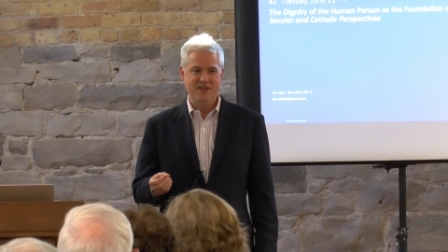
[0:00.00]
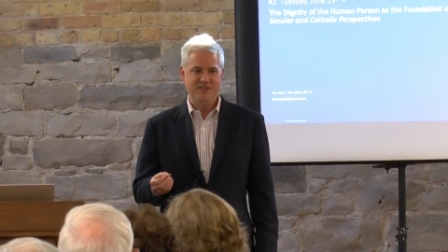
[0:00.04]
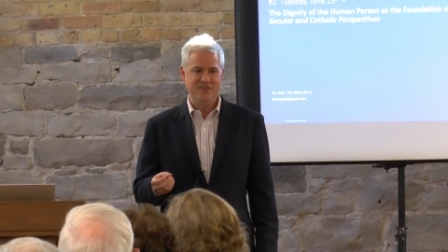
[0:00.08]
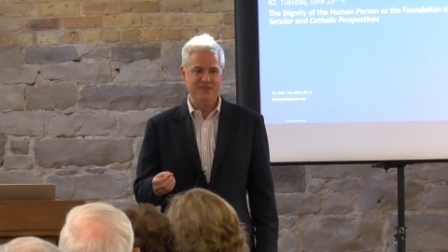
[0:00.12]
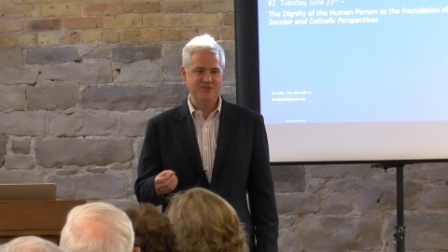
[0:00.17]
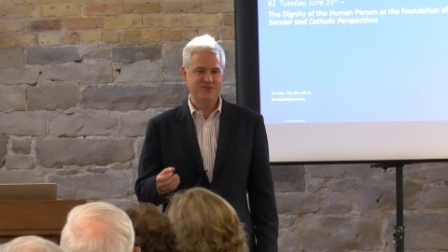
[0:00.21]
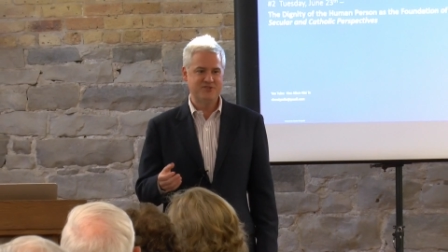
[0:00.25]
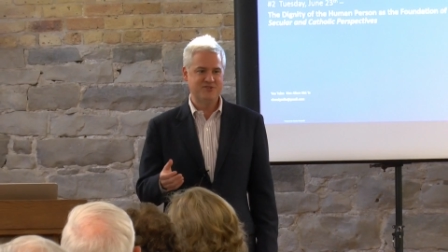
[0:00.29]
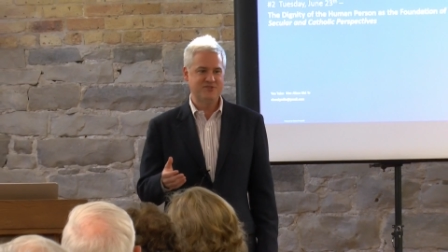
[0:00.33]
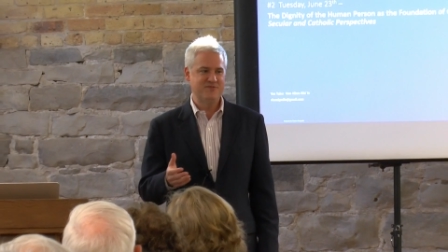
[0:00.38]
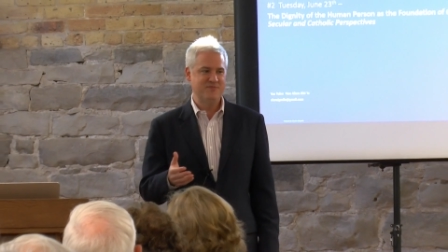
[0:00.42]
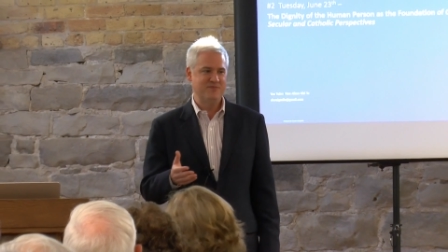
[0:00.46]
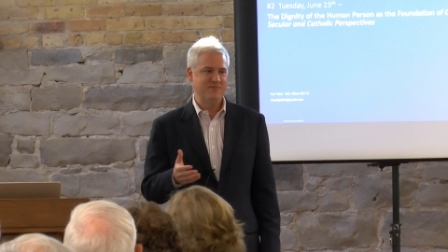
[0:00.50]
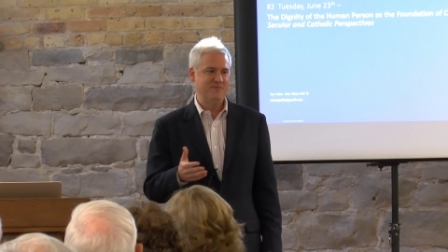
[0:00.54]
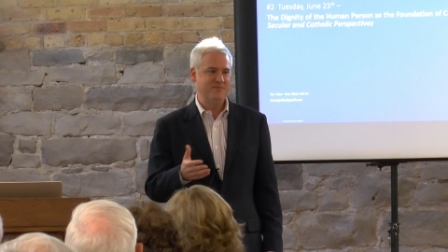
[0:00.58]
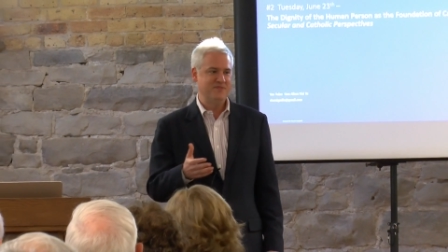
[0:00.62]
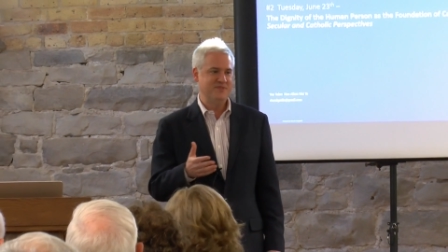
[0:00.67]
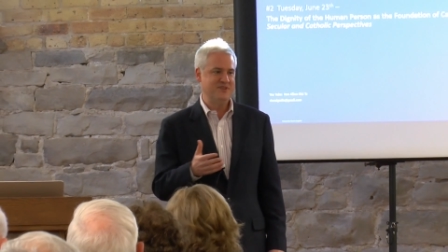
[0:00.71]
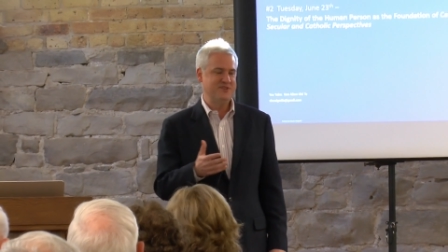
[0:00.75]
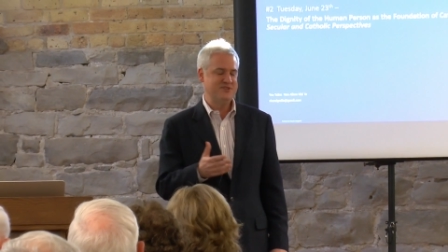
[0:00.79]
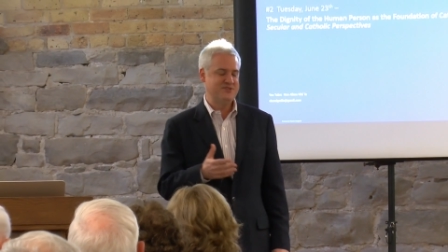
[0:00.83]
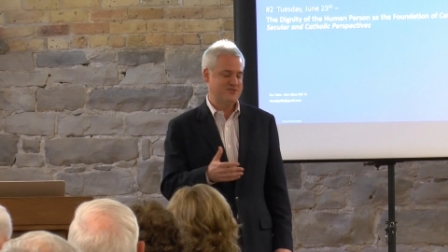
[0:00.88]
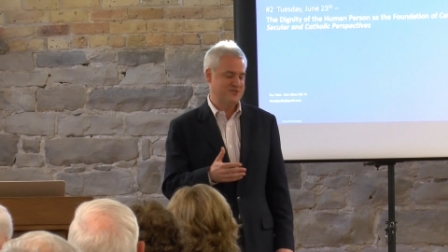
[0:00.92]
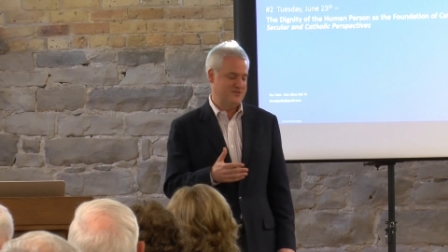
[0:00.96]
This,
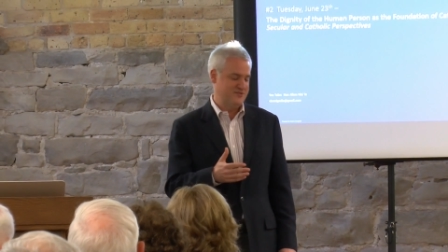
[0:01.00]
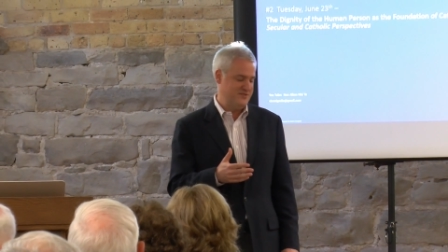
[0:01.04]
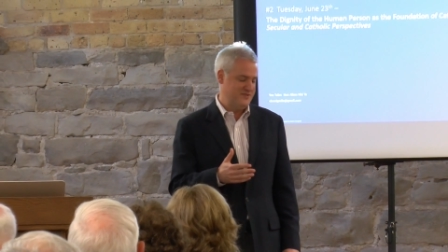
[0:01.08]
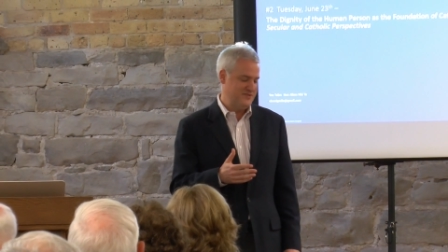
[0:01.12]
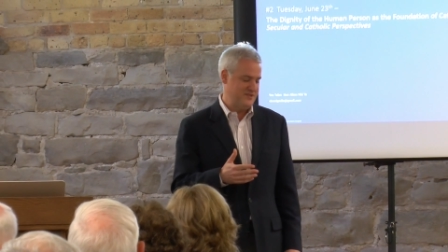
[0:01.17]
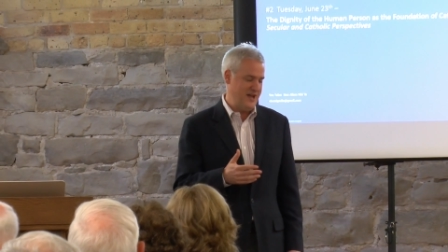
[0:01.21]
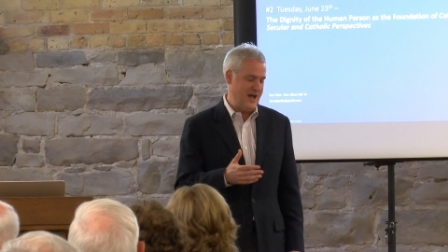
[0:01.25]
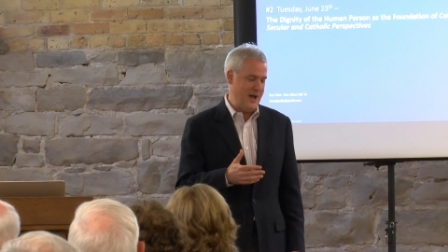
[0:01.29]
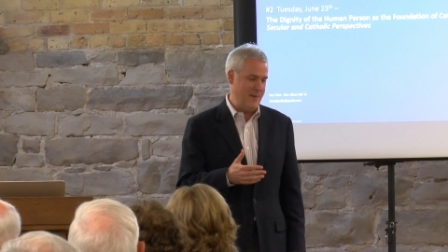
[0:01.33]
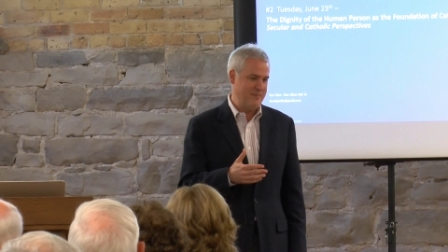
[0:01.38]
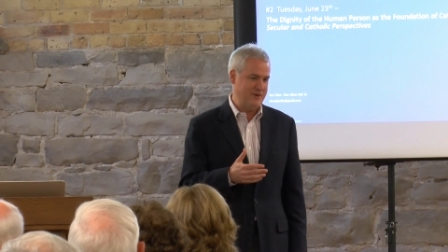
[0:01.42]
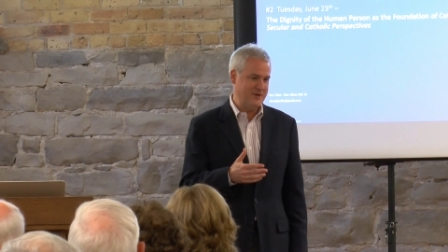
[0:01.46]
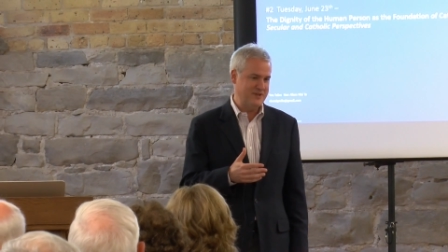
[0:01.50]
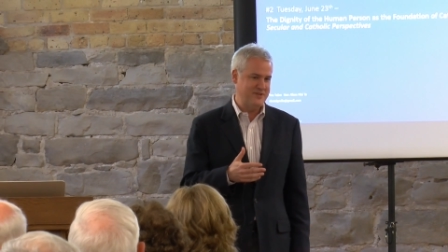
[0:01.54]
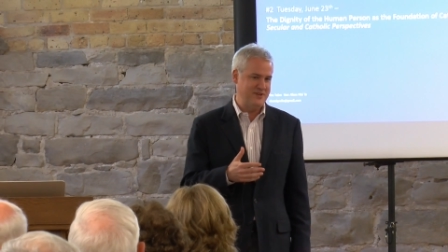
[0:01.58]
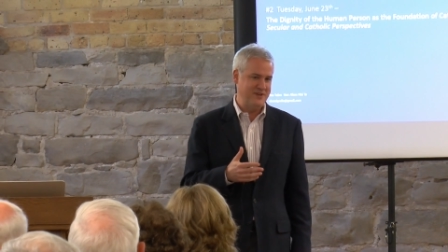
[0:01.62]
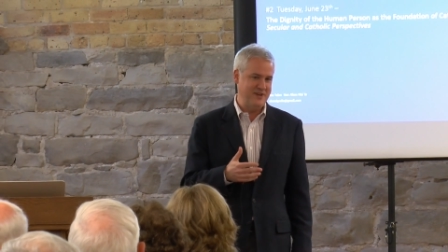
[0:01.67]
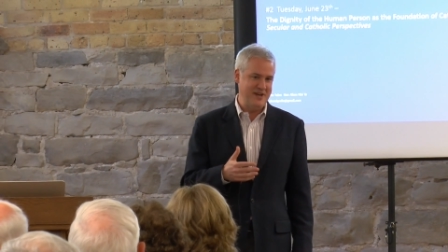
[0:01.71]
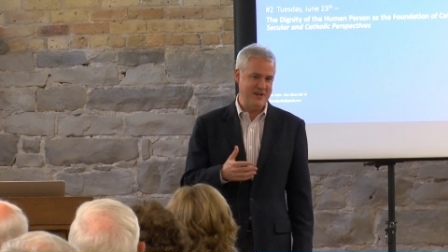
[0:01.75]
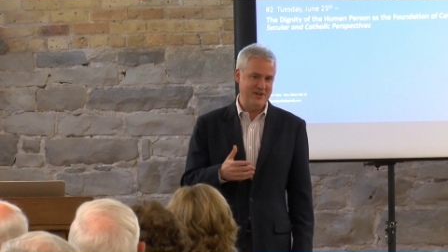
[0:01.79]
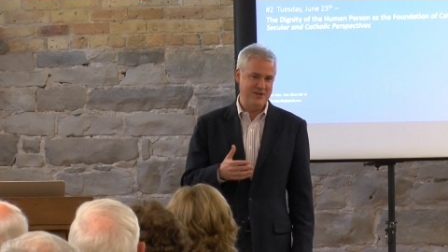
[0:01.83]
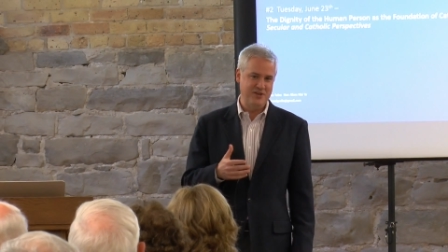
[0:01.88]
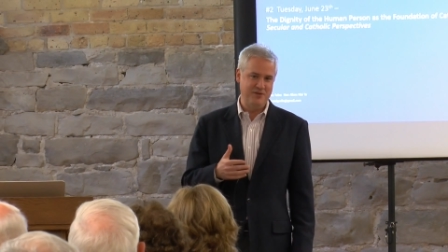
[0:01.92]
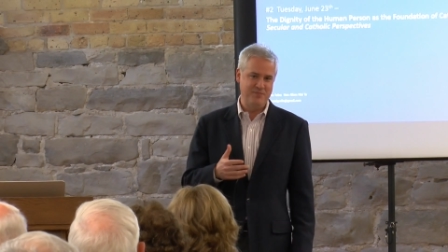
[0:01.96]
this topic
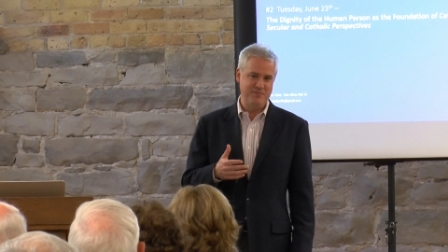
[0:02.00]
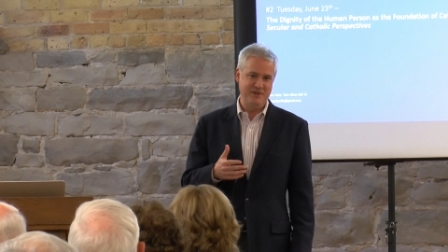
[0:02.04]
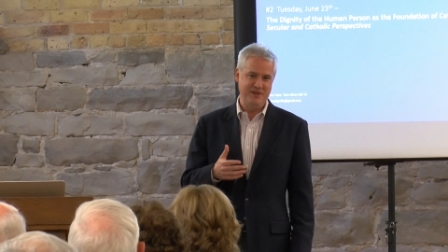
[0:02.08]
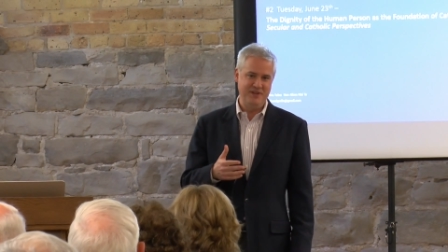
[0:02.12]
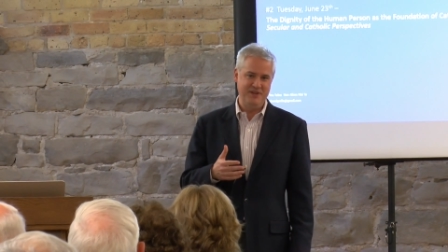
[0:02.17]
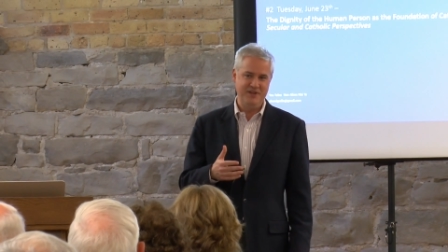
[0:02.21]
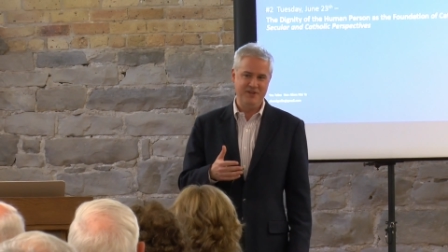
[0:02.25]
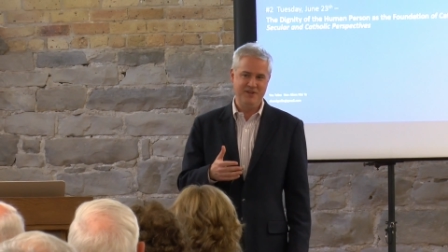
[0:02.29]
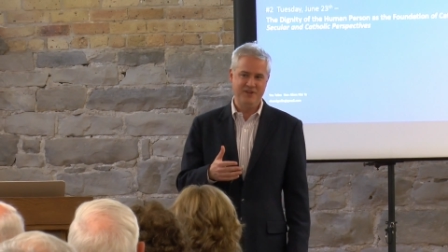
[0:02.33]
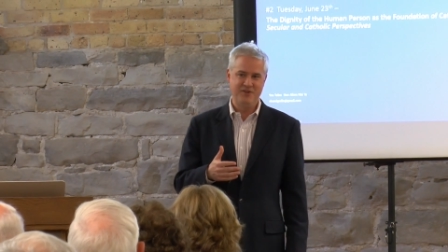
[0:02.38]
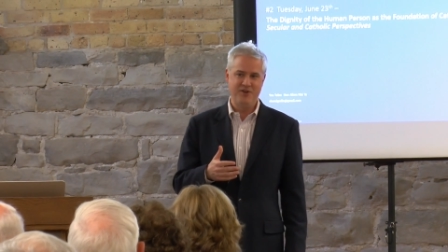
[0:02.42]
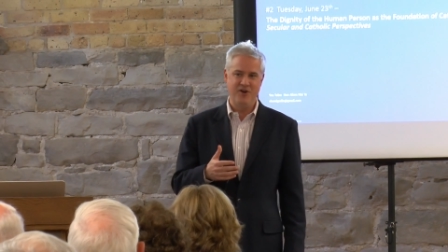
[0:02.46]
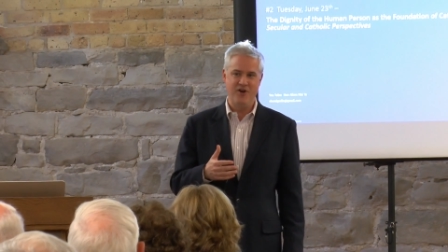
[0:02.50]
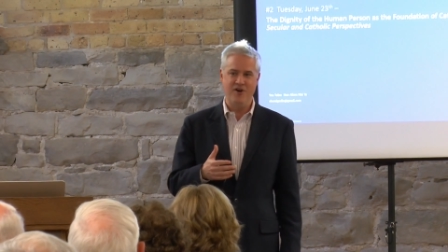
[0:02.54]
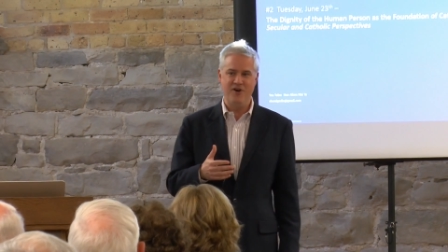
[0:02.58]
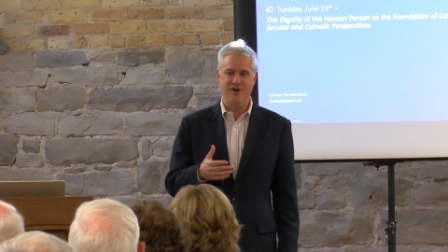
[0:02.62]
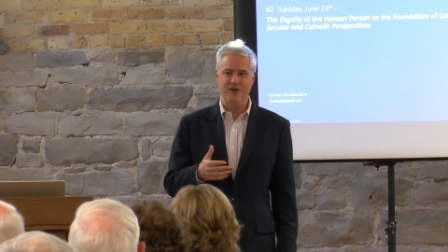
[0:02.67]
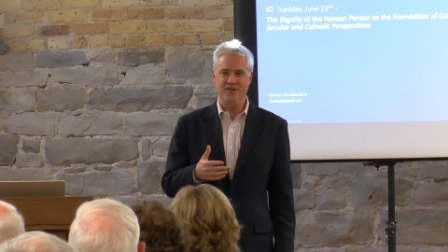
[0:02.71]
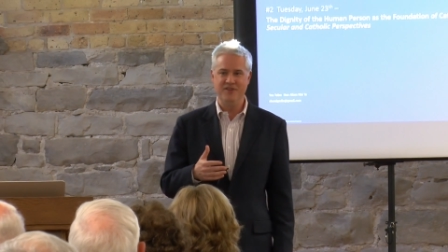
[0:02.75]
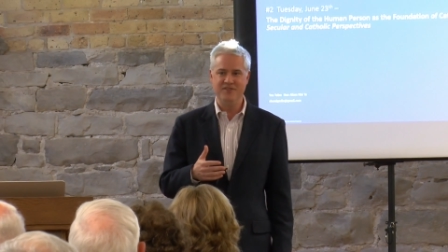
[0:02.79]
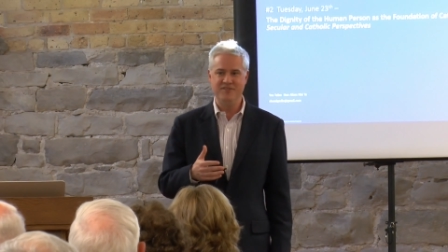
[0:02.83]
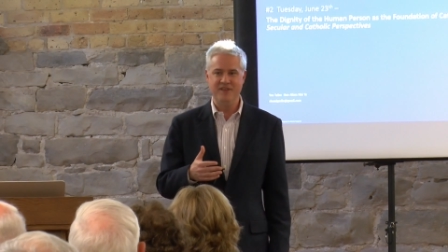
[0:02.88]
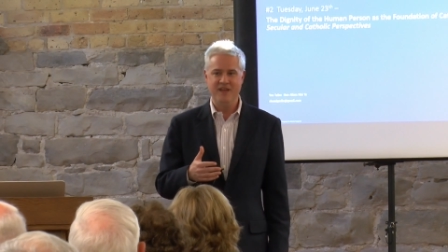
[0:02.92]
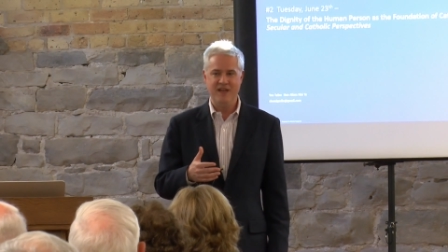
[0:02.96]
tonight could be
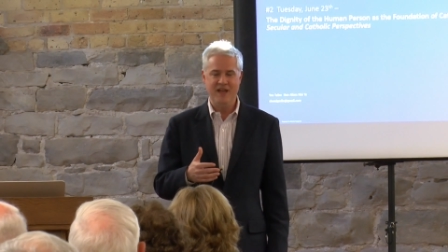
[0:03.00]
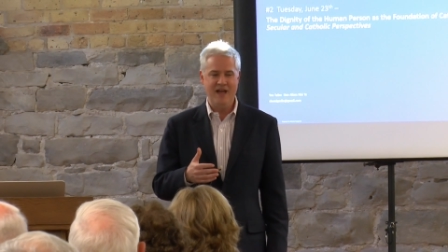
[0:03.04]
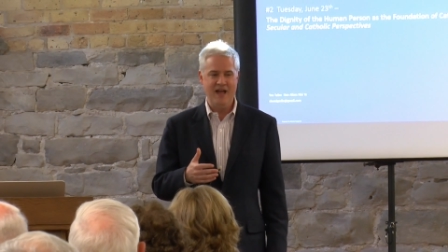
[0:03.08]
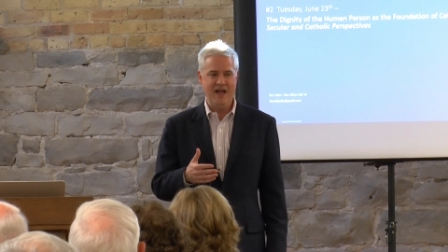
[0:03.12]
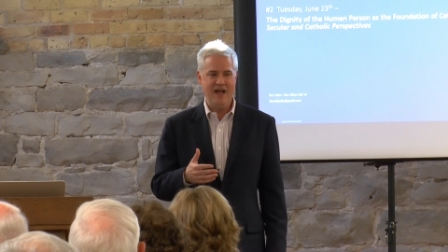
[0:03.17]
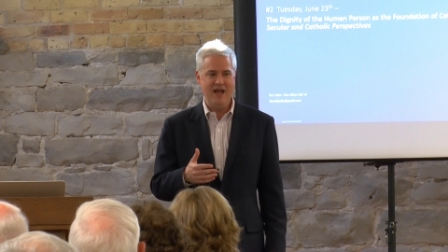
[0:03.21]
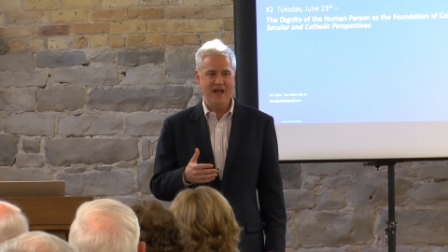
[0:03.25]
called